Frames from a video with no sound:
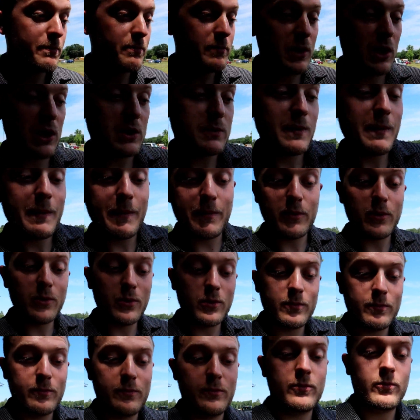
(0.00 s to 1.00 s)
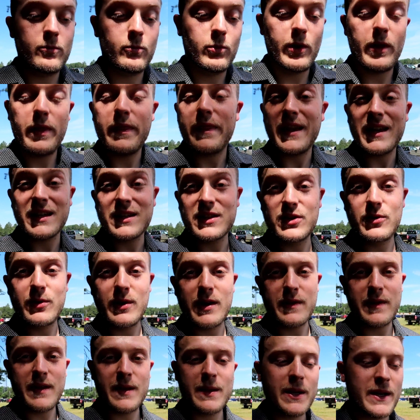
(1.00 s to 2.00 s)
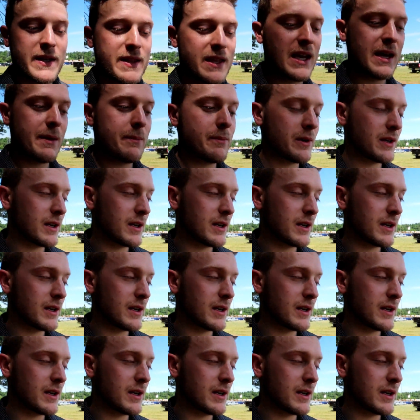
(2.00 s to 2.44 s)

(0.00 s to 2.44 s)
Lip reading: Most people wouldn't think to do anything like that,